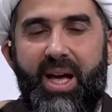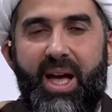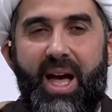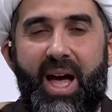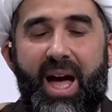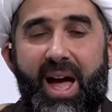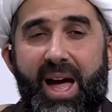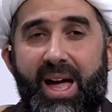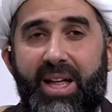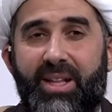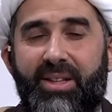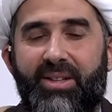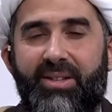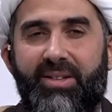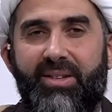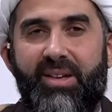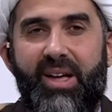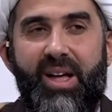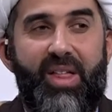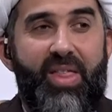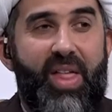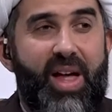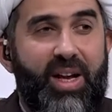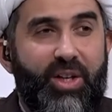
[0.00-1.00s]
and
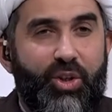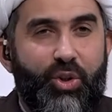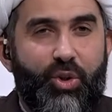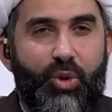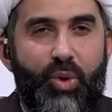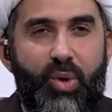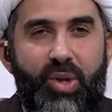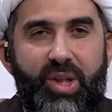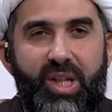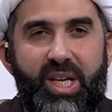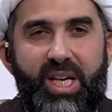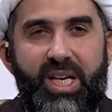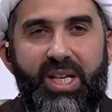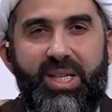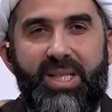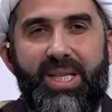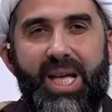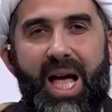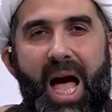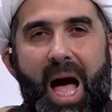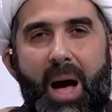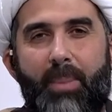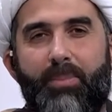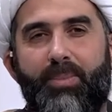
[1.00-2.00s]
that truth is
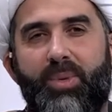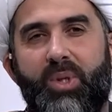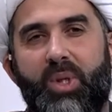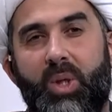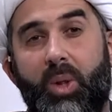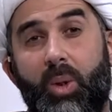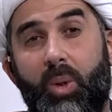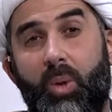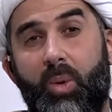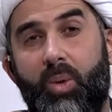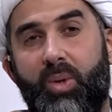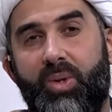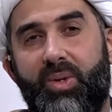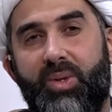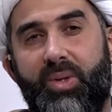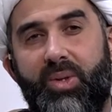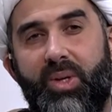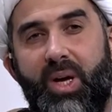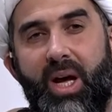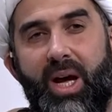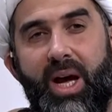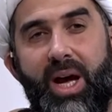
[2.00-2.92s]
absolute.